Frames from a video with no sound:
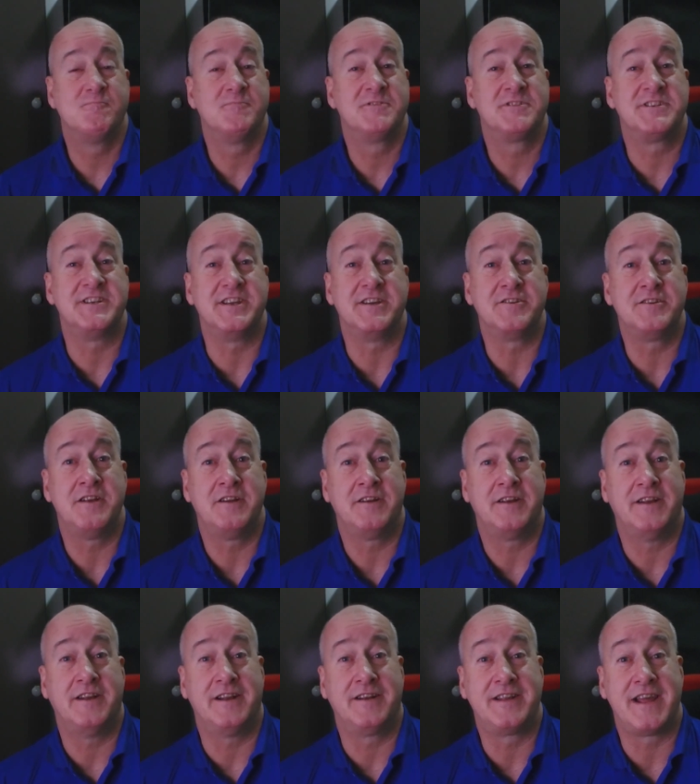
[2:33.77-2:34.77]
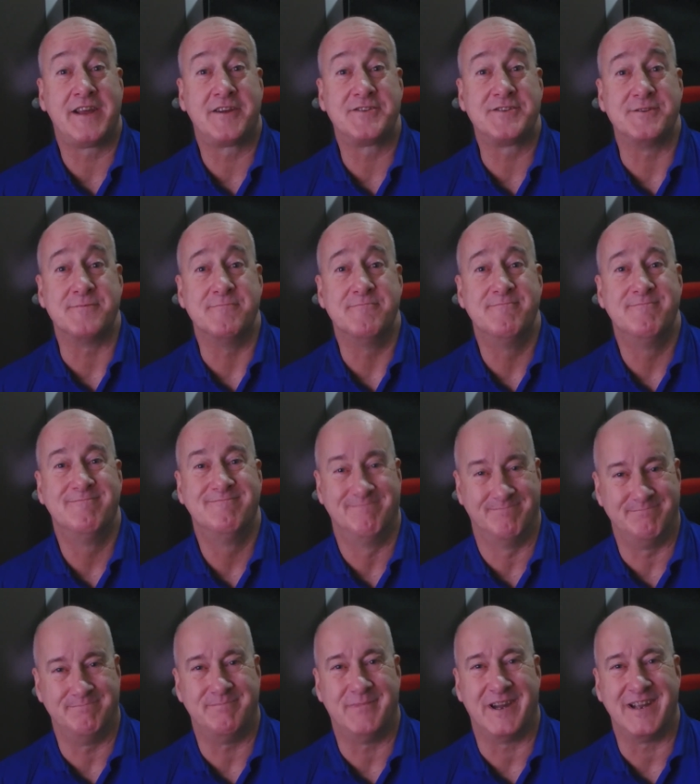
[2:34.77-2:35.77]
see you in a day or two.
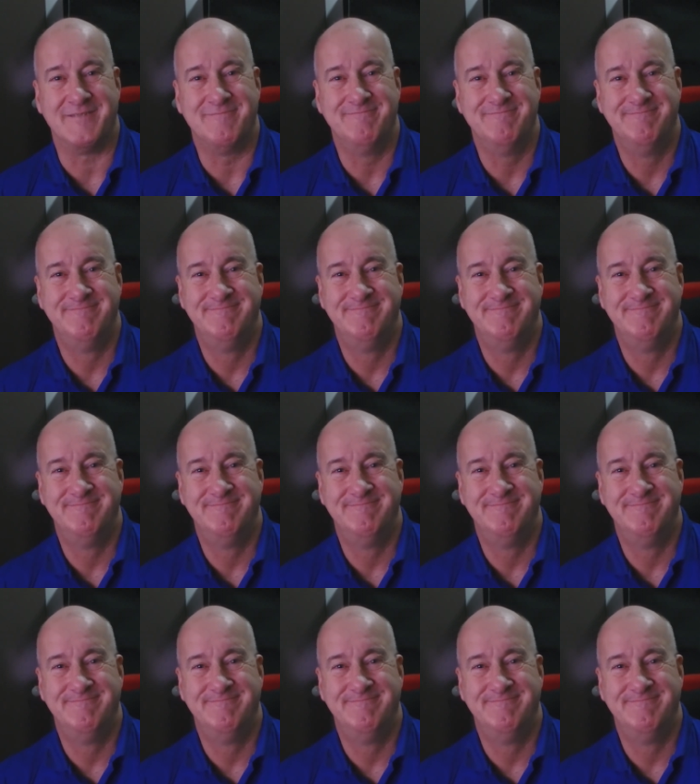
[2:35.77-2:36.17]
Bye.